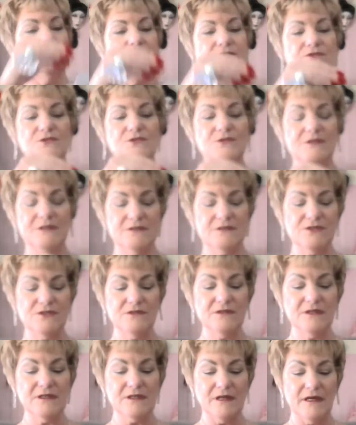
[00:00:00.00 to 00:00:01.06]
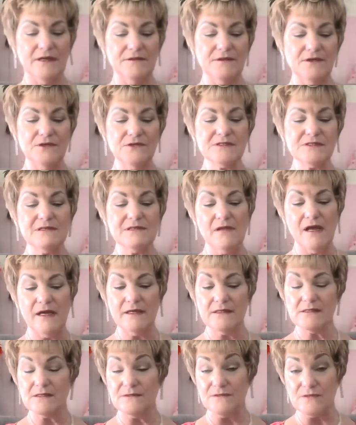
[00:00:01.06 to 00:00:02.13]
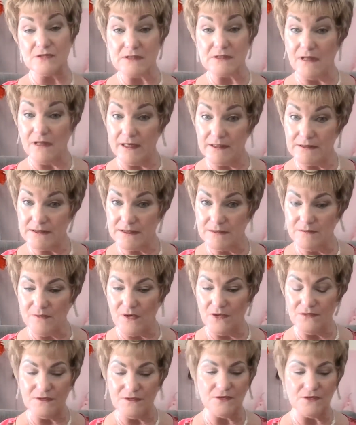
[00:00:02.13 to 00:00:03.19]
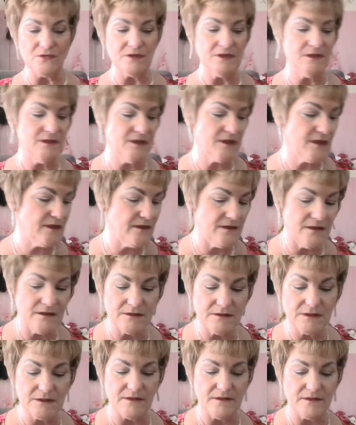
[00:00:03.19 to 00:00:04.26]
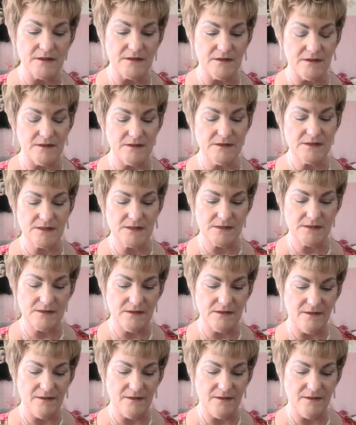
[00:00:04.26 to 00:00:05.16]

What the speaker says: do it to it. And there's glass. There's glass in both acrylic and this.